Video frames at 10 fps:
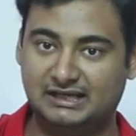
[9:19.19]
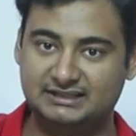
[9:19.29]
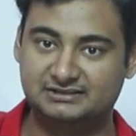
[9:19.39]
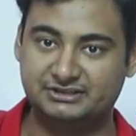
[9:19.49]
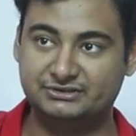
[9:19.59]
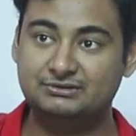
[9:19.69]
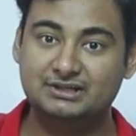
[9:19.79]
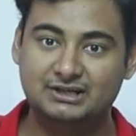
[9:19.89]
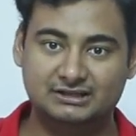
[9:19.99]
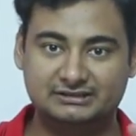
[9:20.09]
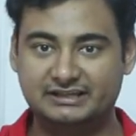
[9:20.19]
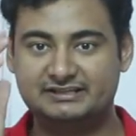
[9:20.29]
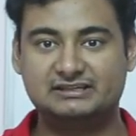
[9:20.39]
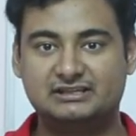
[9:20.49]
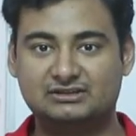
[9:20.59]
high altitude there
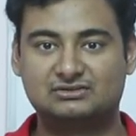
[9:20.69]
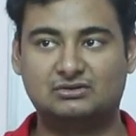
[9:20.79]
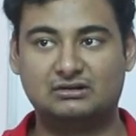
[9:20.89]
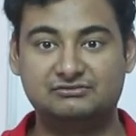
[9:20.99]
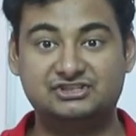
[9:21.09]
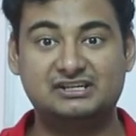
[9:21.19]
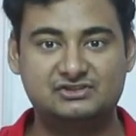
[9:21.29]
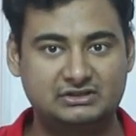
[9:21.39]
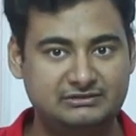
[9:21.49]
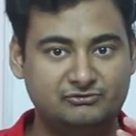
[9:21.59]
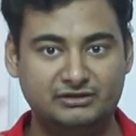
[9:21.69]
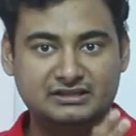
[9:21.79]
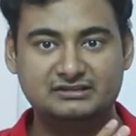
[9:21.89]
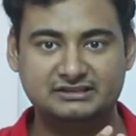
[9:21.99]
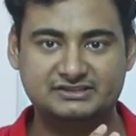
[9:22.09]
is a sort of jet stream
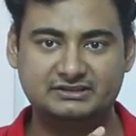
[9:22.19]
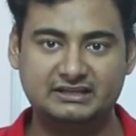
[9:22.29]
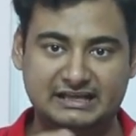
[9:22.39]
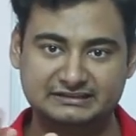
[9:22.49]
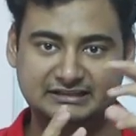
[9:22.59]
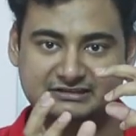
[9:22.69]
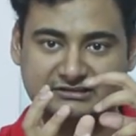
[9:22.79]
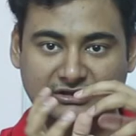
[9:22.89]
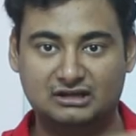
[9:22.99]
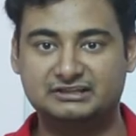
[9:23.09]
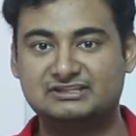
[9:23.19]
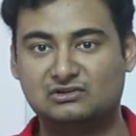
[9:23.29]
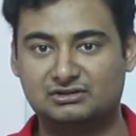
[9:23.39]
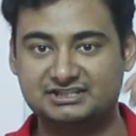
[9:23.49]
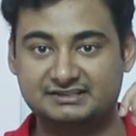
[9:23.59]
wind hits it and then it
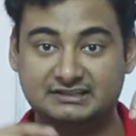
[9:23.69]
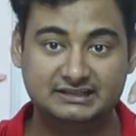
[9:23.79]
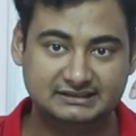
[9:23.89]
dislodges it